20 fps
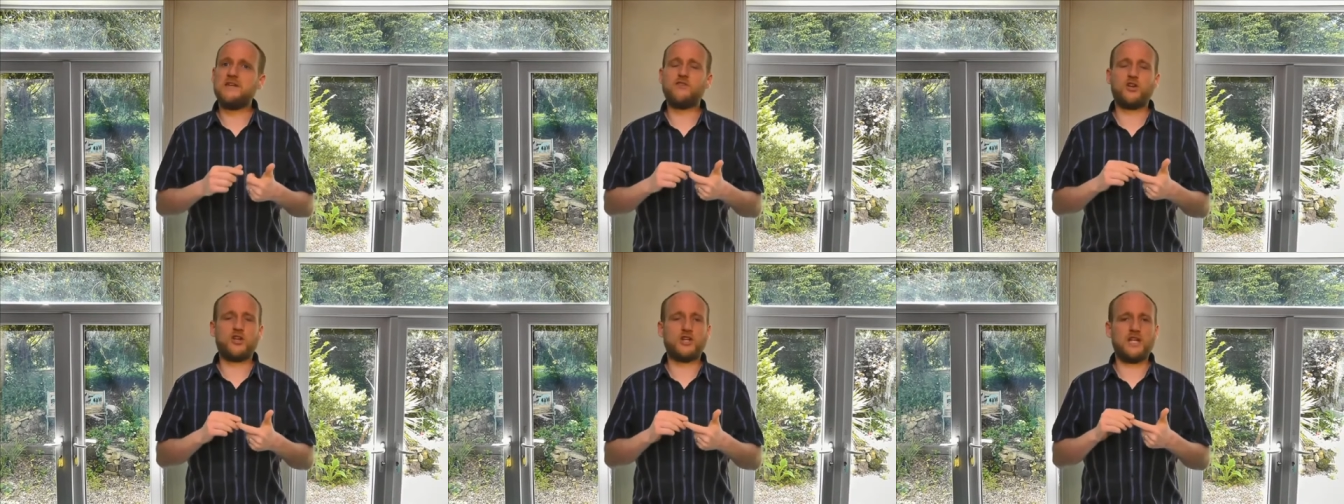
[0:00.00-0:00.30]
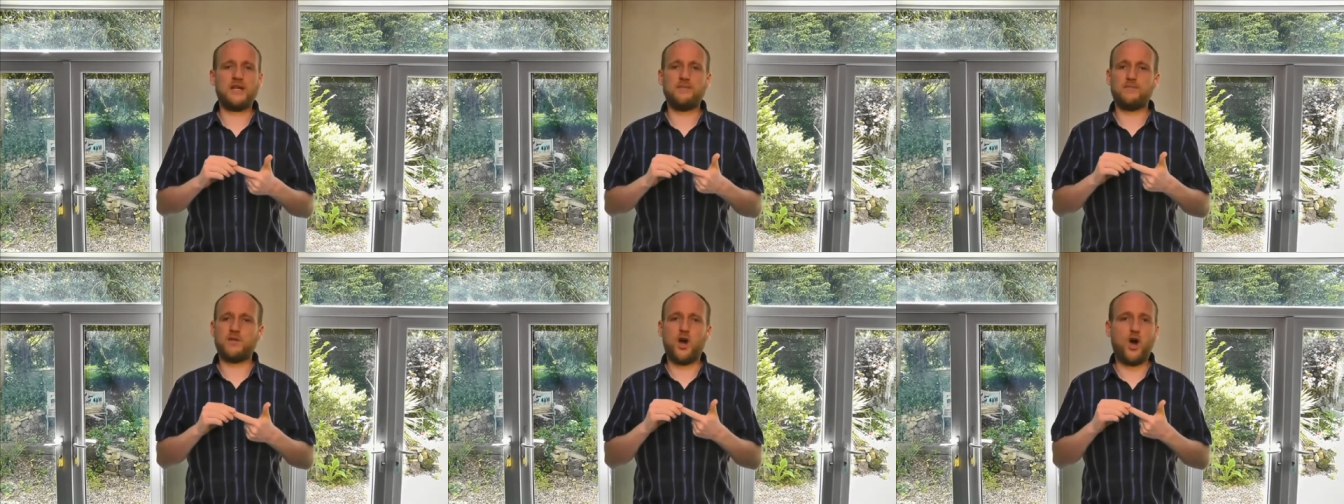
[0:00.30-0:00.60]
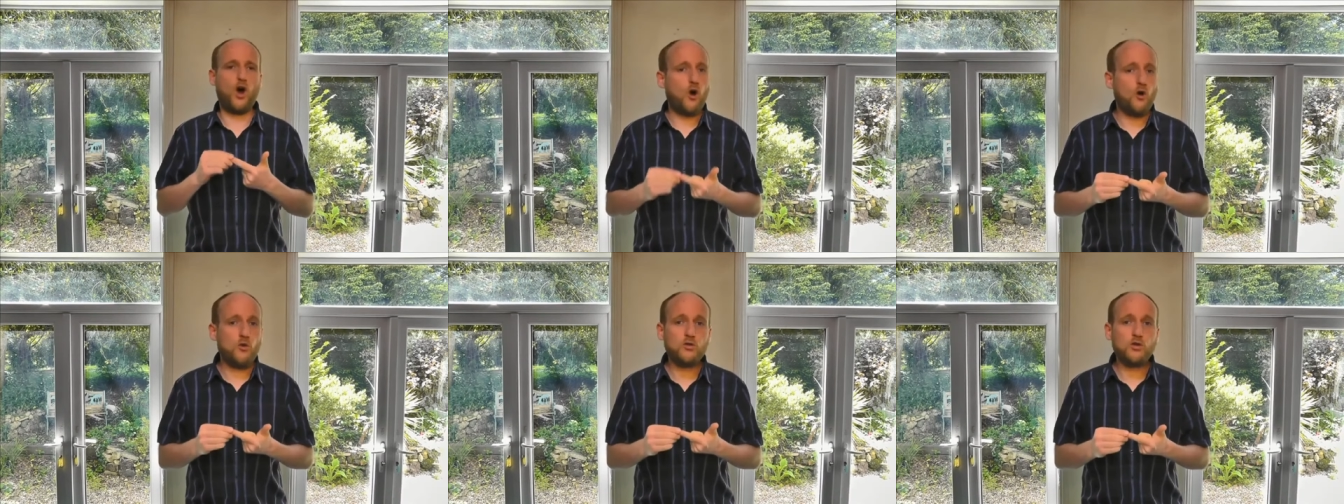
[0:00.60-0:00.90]
they've got to keep the
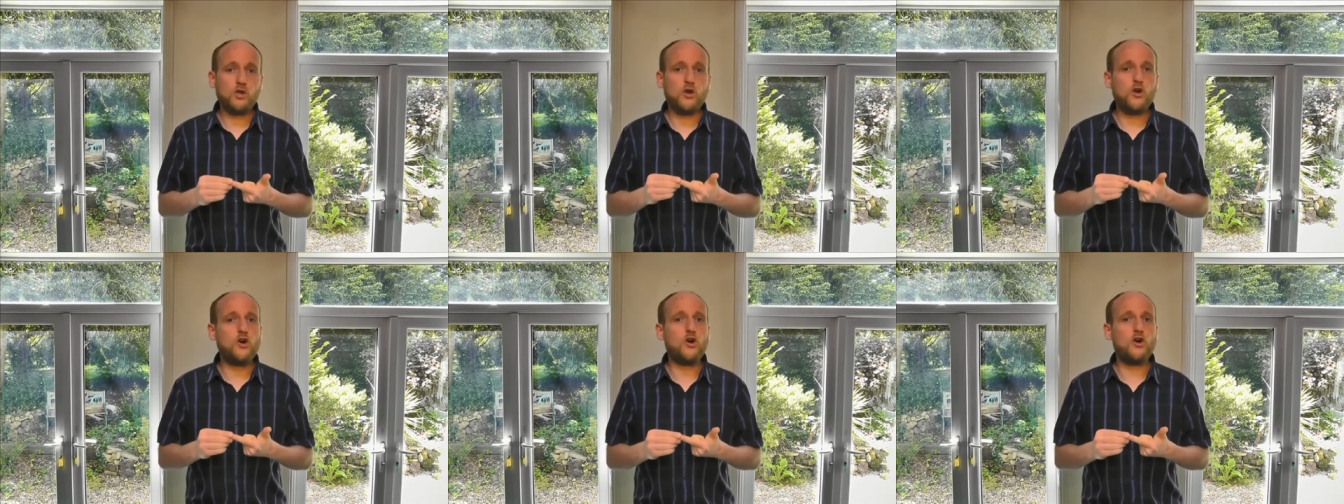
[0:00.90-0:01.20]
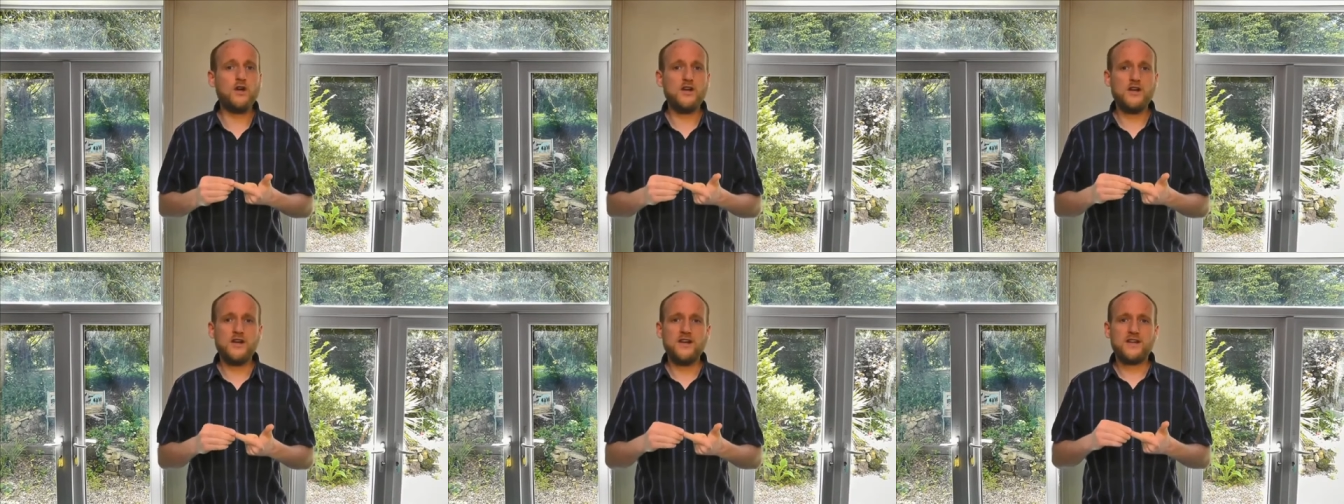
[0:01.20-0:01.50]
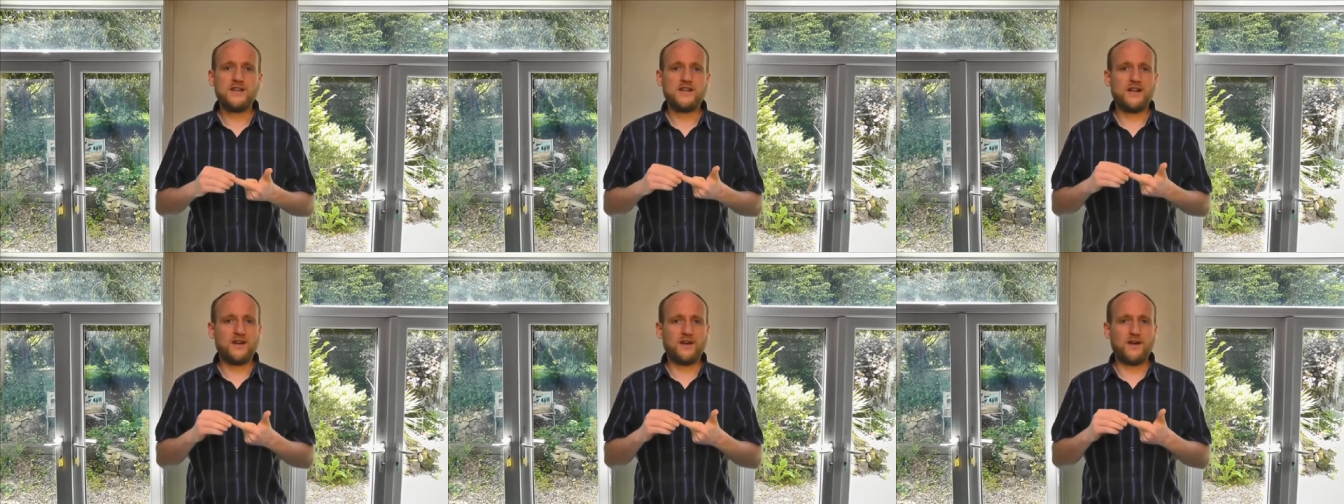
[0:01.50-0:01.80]
whole law
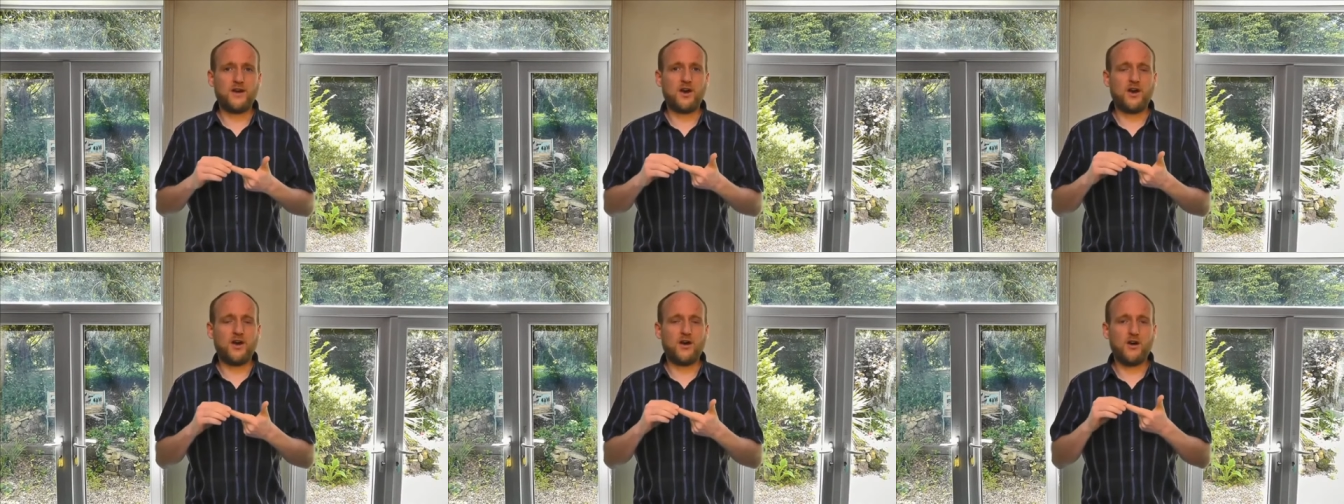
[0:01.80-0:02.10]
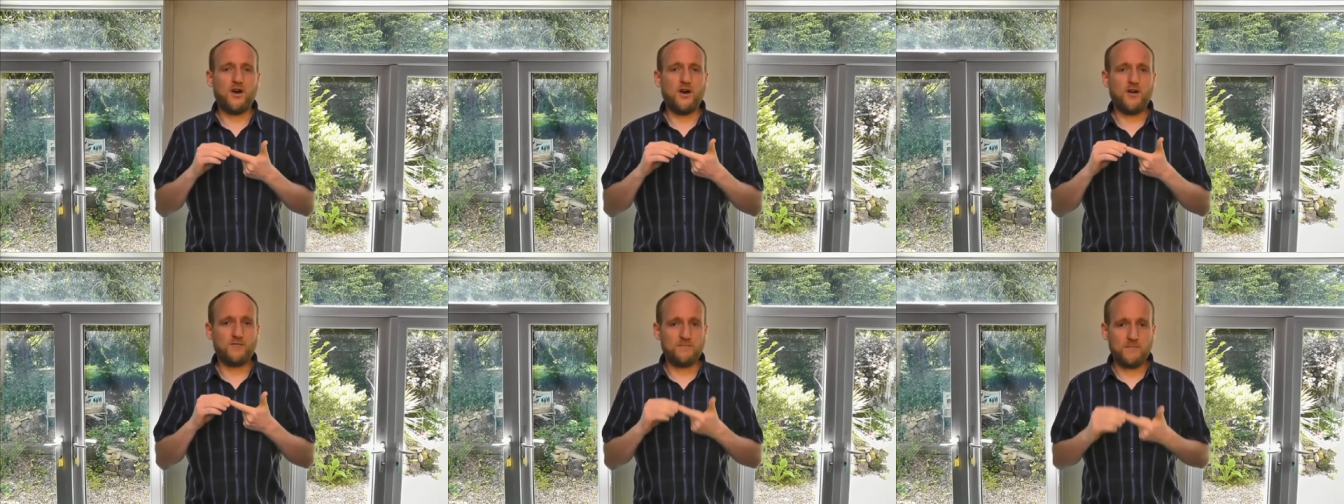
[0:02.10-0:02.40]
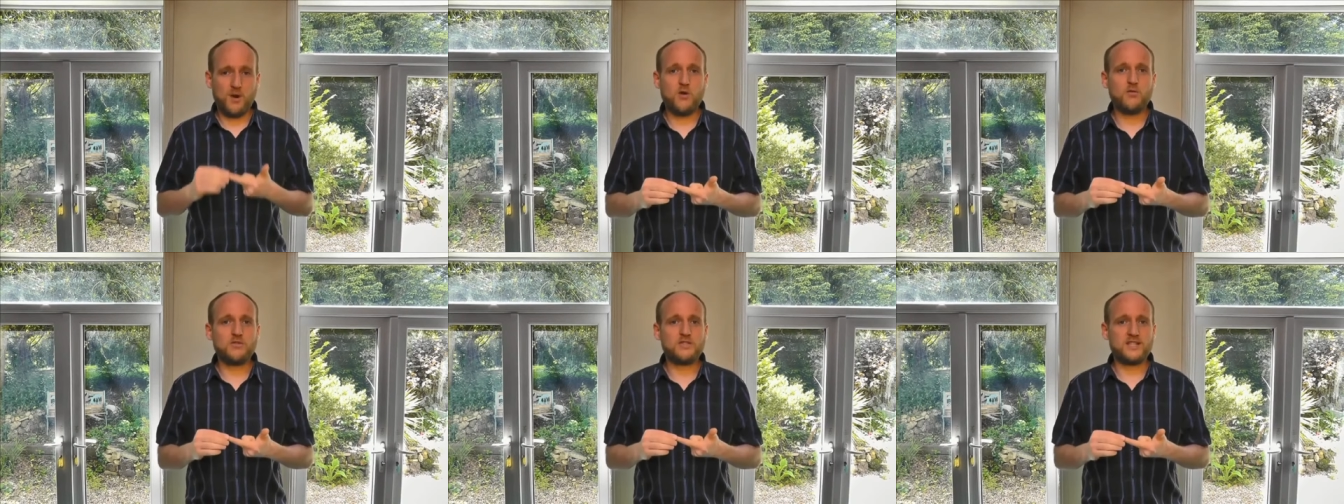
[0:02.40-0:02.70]
uh,
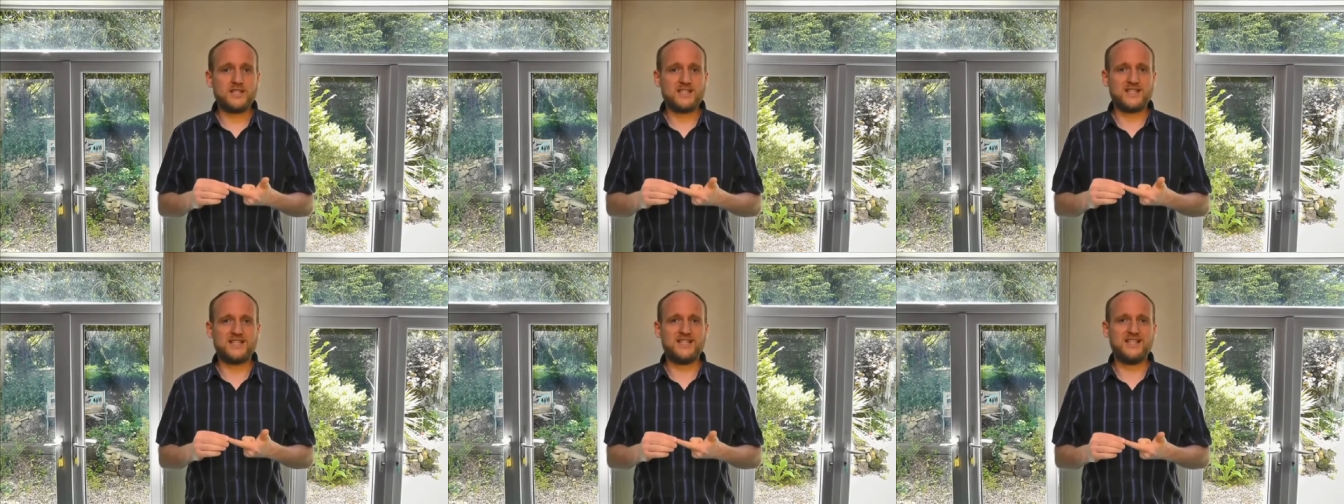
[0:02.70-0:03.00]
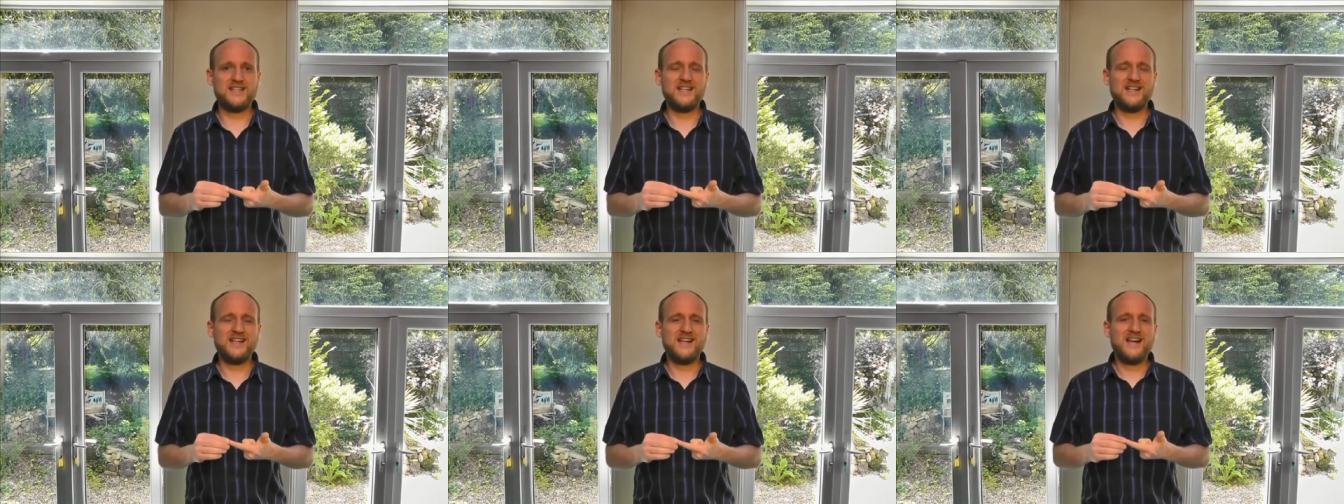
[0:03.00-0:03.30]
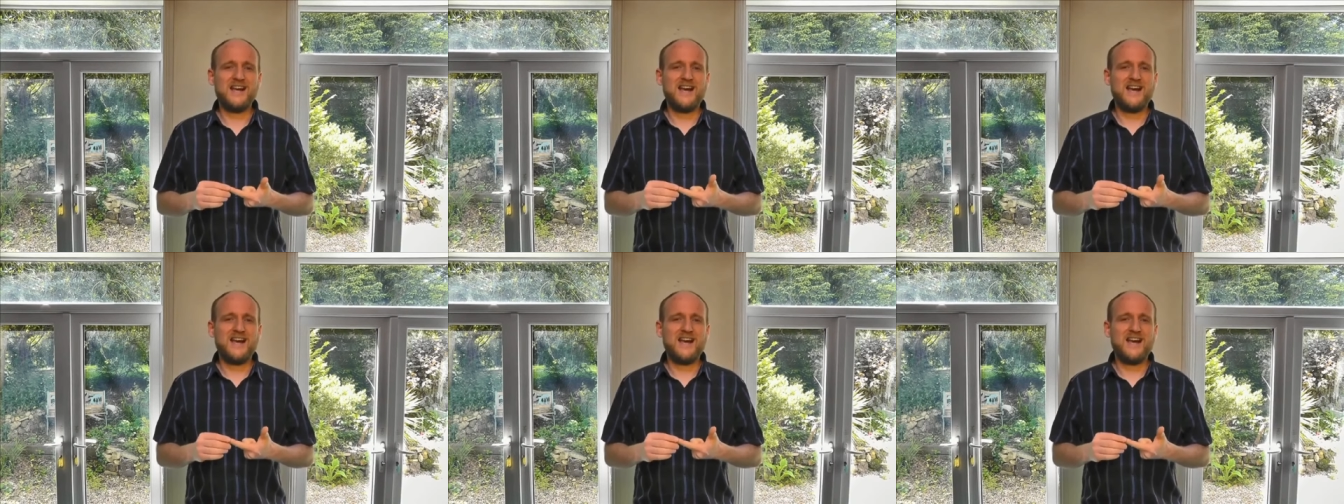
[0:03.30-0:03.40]
of Moses.